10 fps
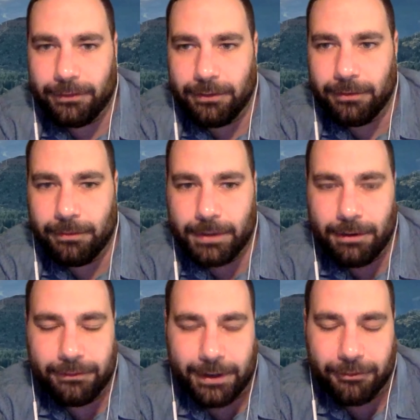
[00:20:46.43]
to you
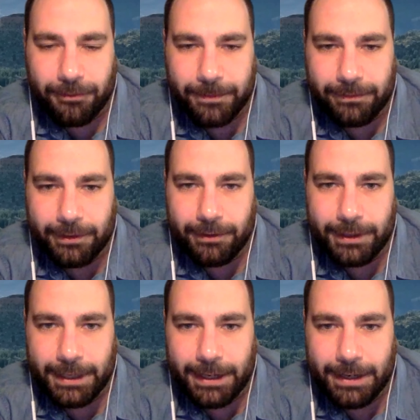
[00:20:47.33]
know a central
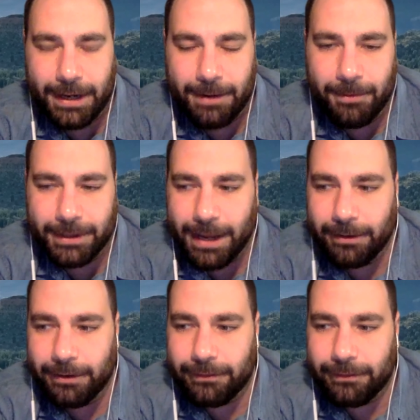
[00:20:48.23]
facility and, and what that yeah.